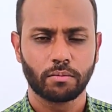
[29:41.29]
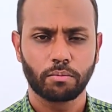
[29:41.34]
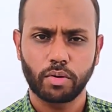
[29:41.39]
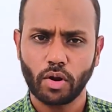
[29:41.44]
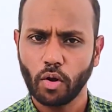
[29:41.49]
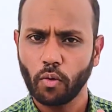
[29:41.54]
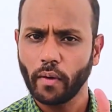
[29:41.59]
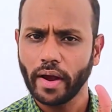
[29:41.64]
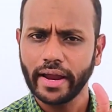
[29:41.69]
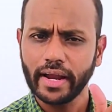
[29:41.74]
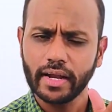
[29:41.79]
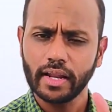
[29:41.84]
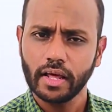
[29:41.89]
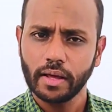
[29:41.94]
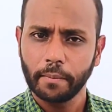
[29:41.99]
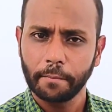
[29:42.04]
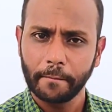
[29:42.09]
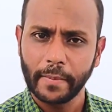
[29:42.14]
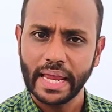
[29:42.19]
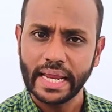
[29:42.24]

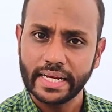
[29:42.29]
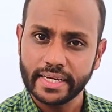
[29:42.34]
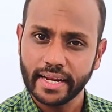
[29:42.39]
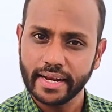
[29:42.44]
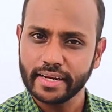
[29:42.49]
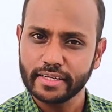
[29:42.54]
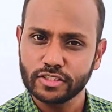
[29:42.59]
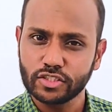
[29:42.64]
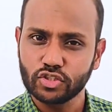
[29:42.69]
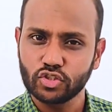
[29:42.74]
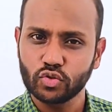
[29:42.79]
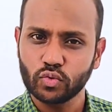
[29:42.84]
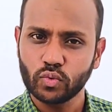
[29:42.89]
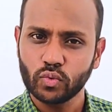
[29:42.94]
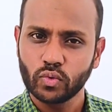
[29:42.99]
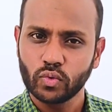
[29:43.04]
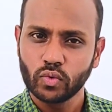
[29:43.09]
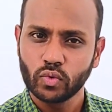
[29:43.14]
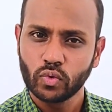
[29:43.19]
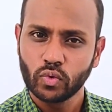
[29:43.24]
Provide maintenance
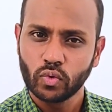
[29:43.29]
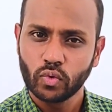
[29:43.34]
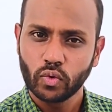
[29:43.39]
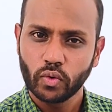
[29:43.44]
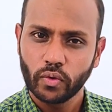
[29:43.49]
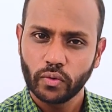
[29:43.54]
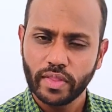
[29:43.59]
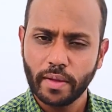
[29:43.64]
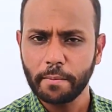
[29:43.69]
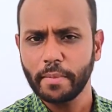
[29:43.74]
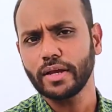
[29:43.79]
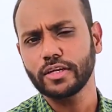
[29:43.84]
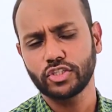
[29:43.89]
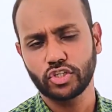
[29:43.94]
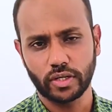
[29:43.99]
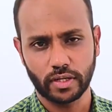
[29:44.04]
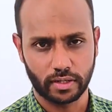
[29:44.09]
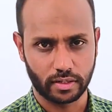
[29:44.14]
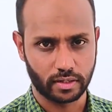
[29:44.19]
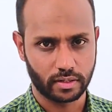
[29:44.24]
to the
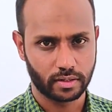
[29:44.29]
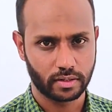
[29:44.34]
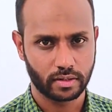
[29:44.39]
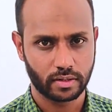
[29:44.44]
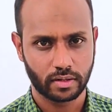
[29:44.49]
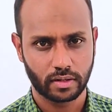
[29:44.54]
machine,